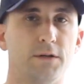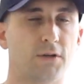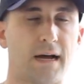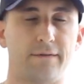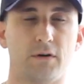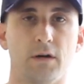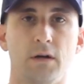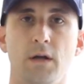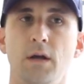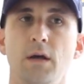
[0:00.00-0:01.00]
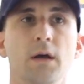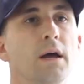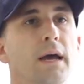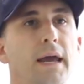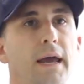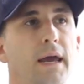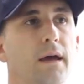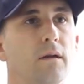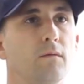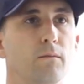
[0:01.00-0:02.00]
the driver,
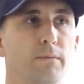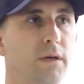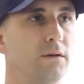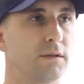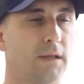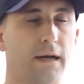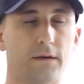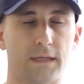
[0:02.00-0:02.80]
and be using, like I